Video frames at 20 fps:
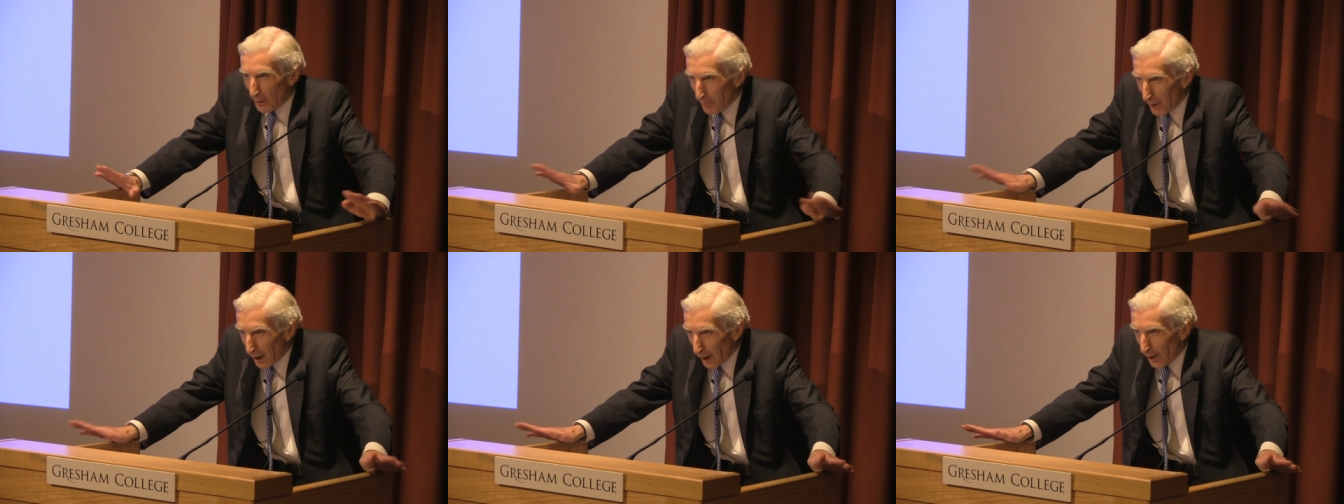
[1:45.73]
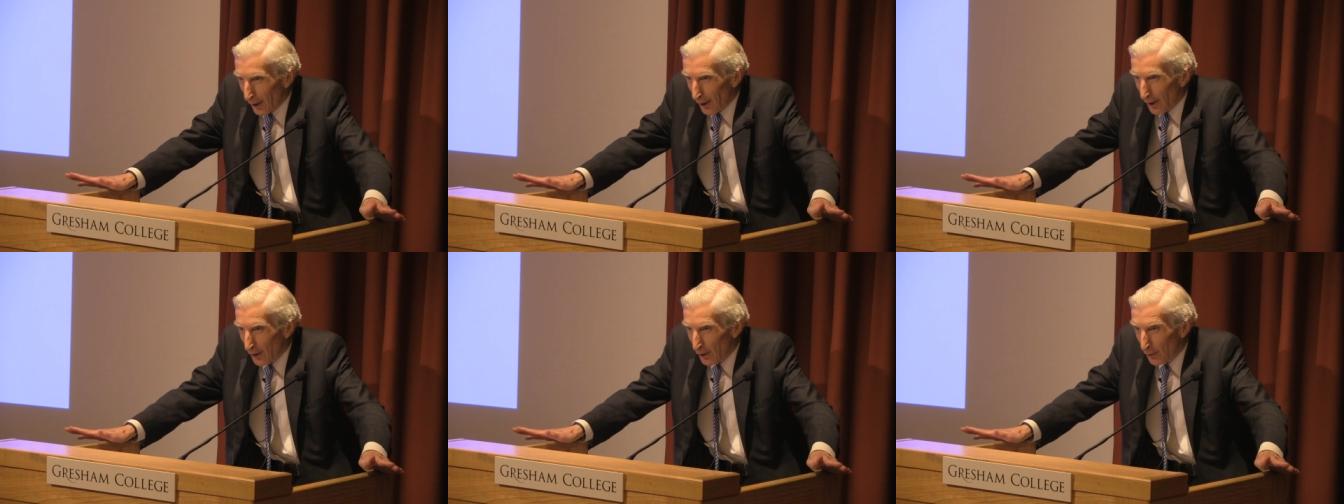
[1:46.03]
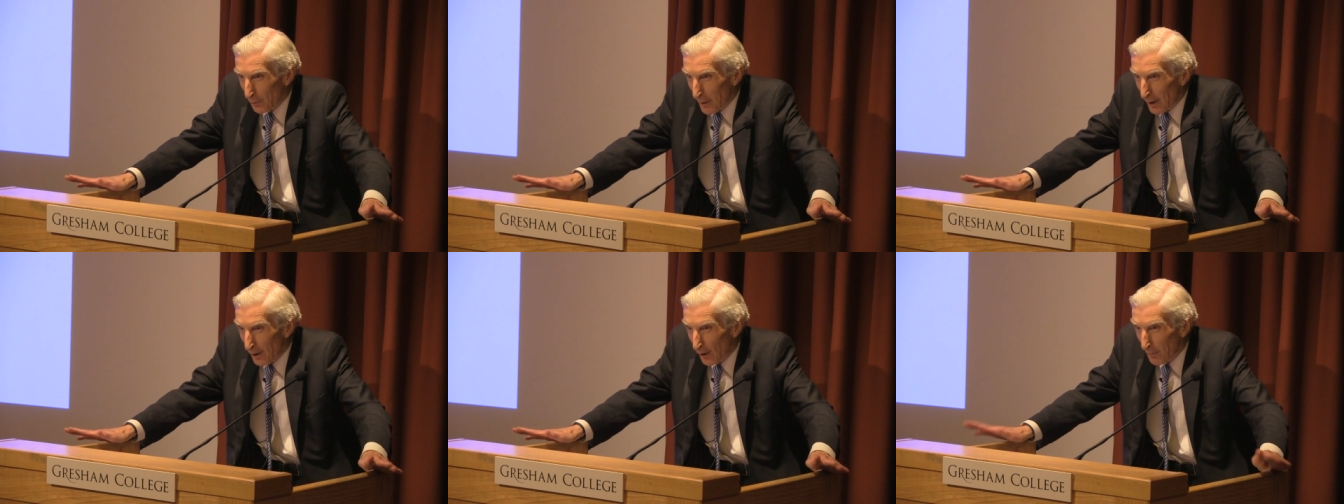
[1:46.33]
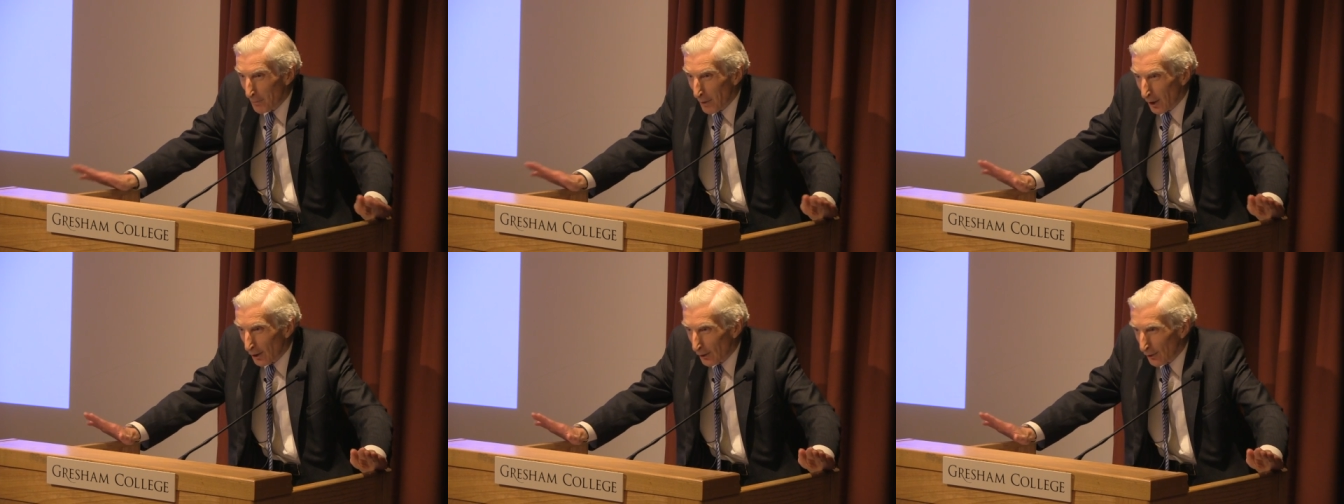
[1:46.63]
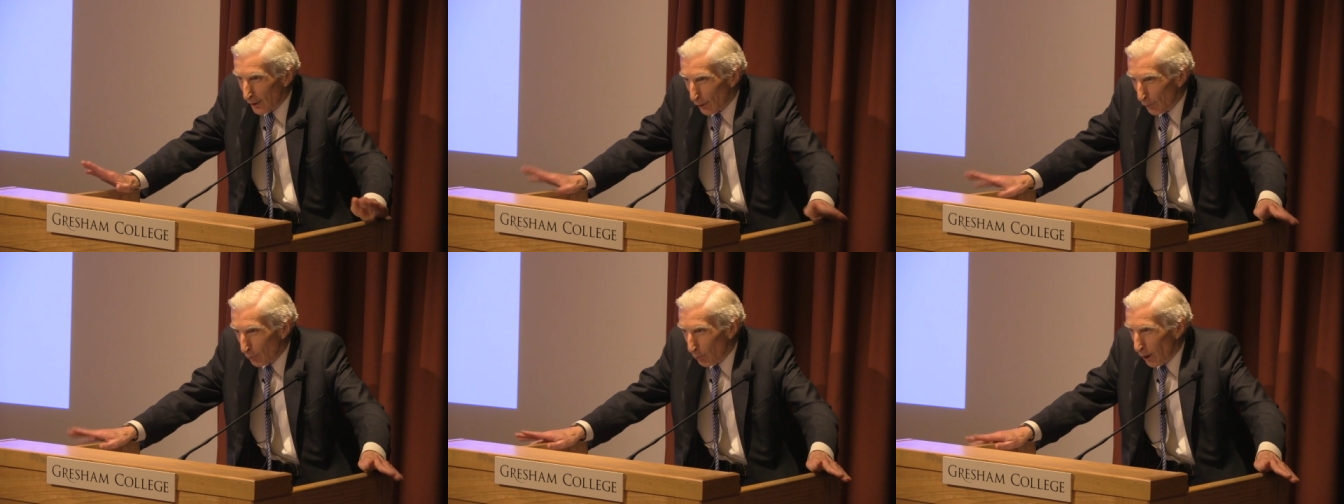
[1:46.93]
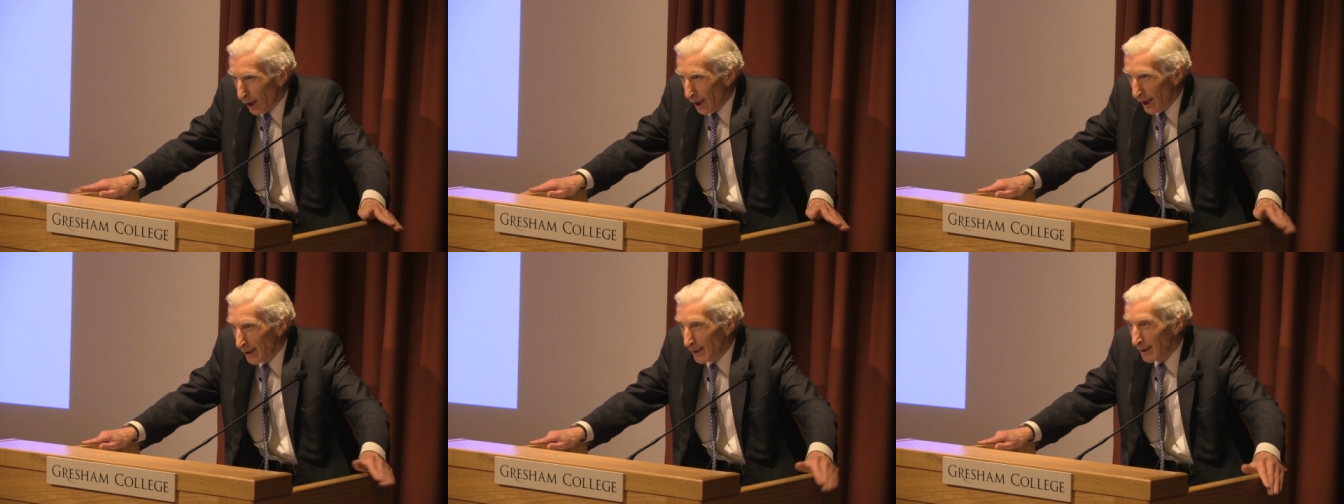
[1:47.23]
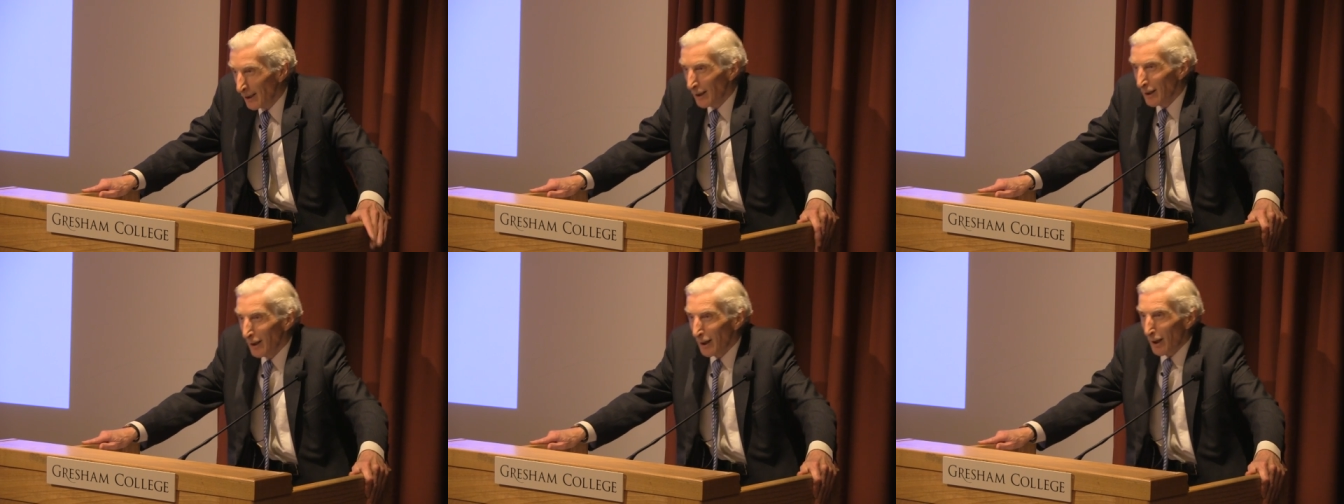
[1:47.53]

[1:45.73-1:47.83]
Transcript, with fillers: Milner has spent his money this way